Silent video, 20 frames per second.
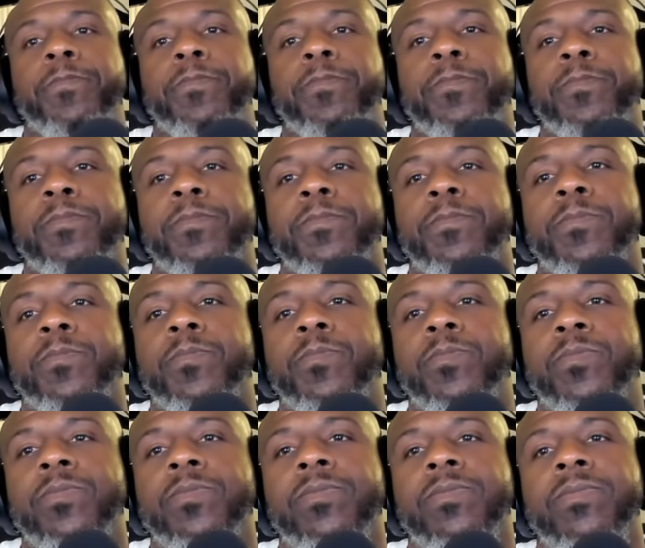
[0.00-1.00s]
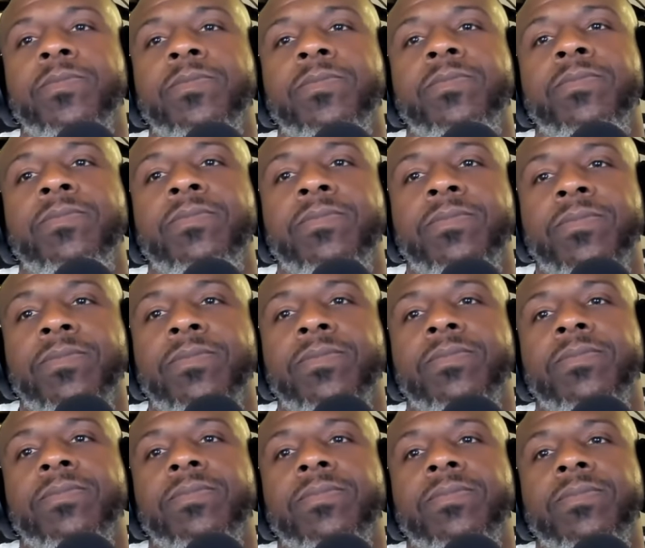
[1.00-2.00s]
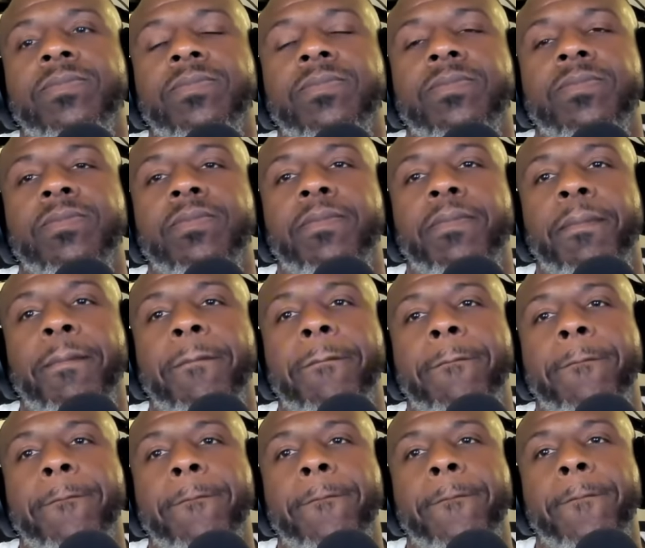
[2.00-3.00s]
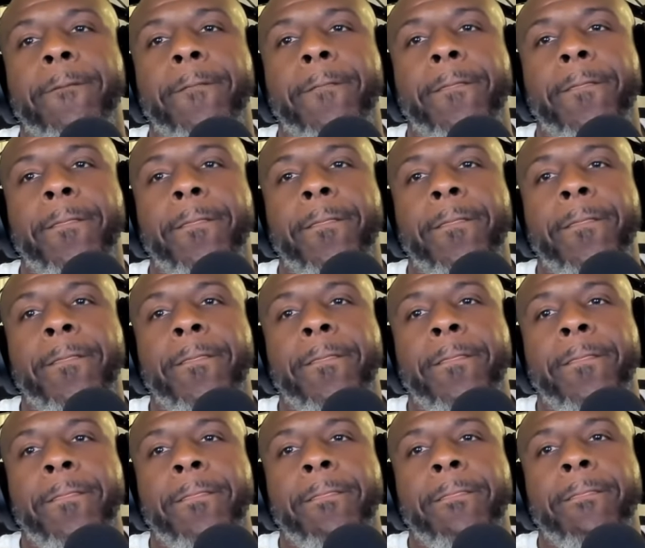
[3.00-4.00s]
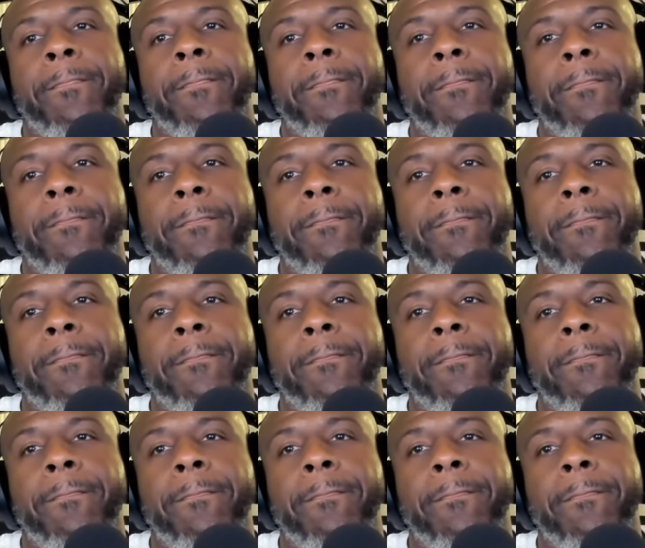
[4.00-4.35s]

(silent)